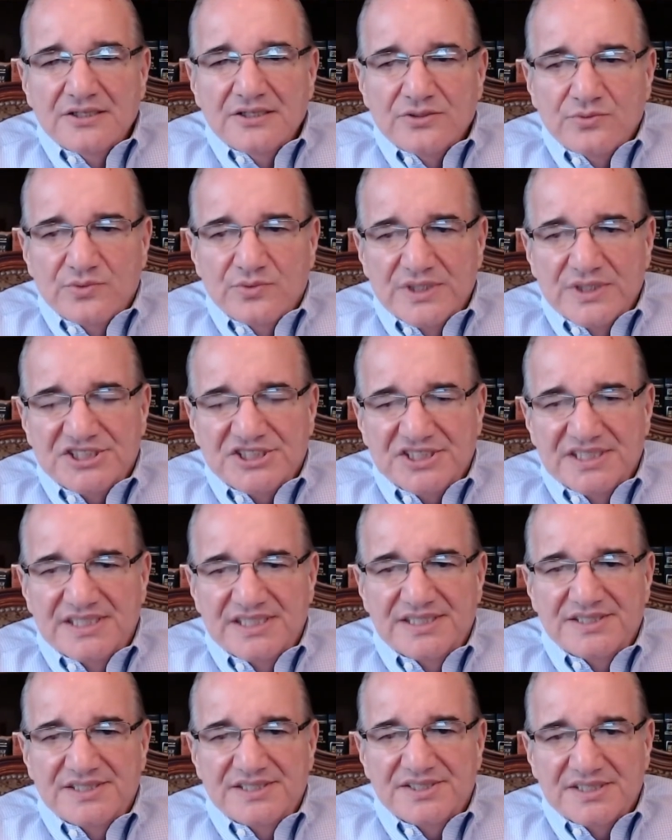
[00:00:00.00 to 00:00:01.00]
which
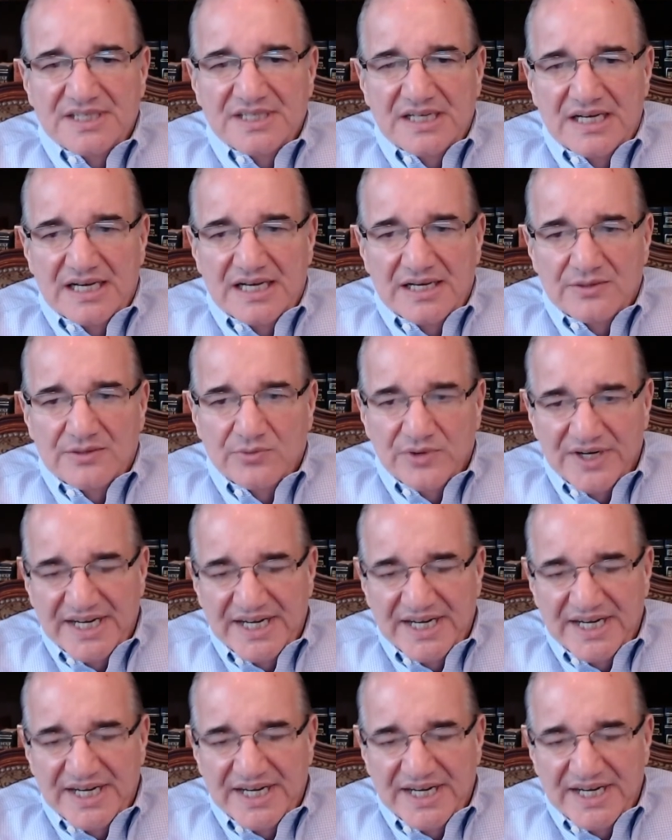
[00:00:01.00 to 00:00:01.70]
is where